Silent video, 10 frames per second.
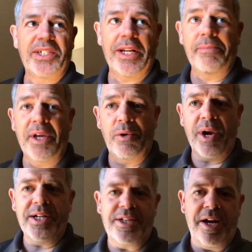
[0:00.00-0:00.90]
it's going to be a
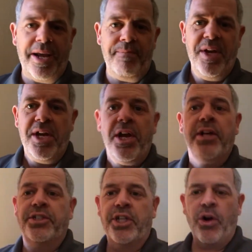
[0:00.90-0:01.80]
great time.
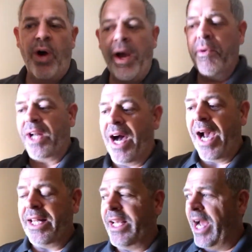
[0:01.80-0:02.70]
So I would
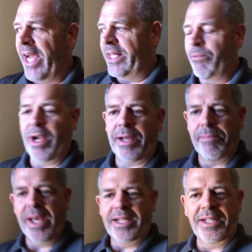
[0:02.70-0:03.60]
highly, highly
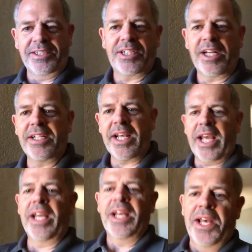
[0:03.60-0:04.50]
recommend
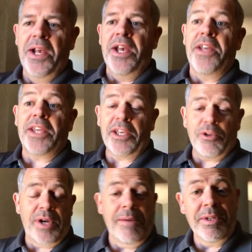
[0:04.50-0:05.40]
Sunday that
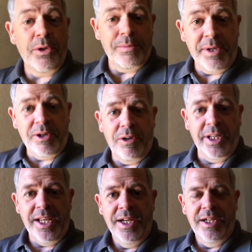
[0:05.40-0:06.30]
you come a little bit
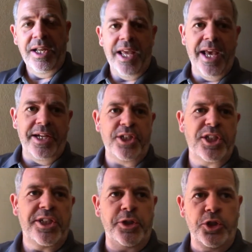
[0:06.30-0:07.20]
early and
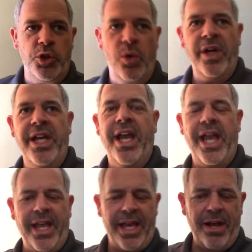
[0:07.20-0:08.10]
just enjoy,
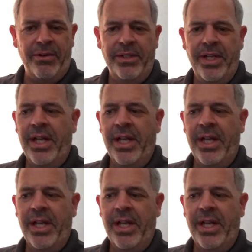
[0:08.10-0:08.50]
hang out.